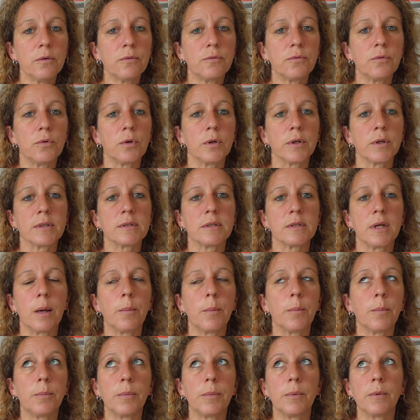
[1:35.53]
for
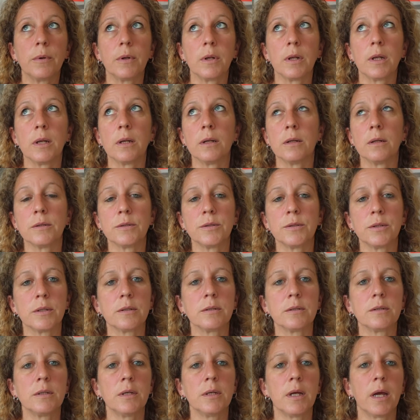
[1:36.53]
example
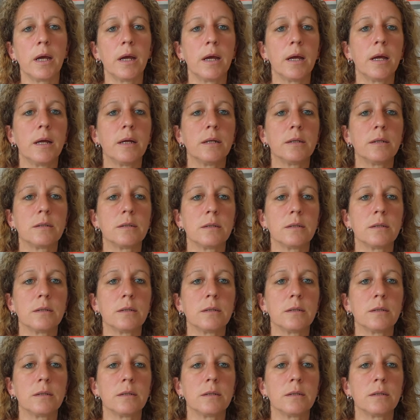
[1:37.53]
68,